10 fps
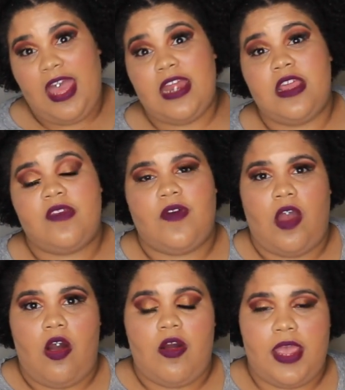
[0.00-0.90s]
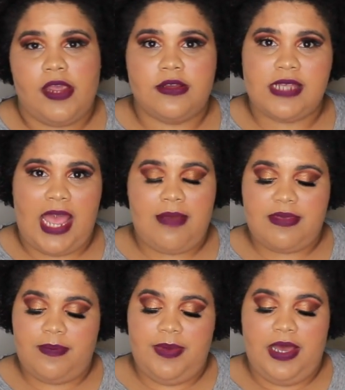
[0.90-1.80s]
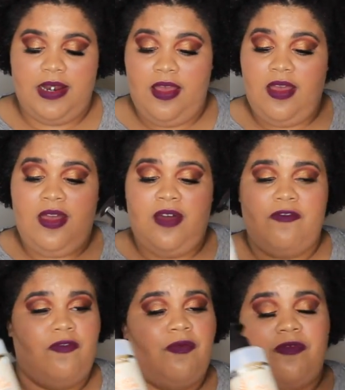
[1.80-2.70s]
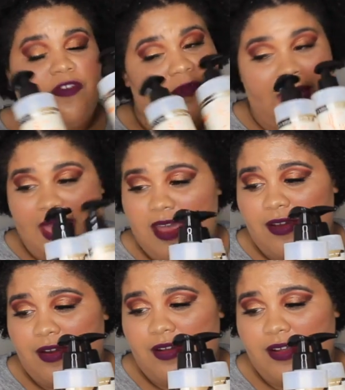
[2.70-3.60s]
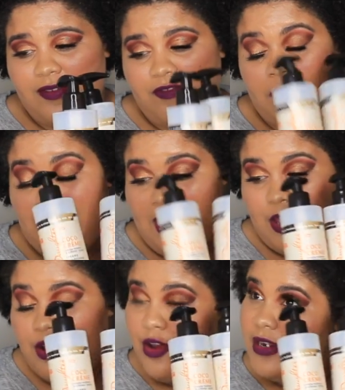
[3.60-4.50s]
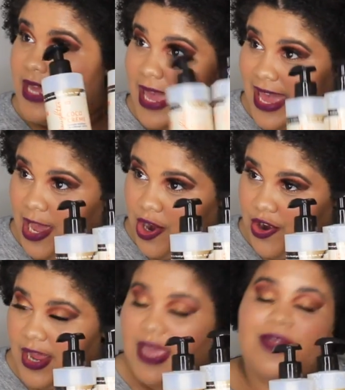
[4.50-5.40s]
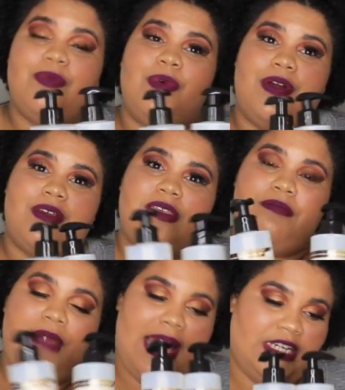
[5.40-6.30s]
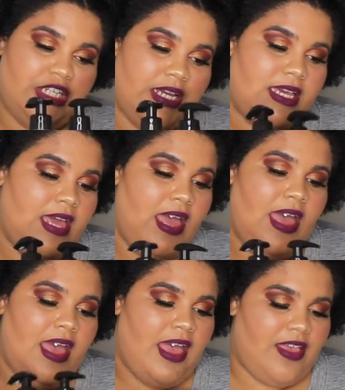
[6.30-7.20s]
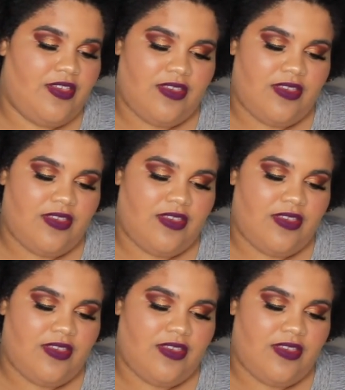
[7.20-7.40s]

It is for all hair types, but for my curly hair, it works magic. It's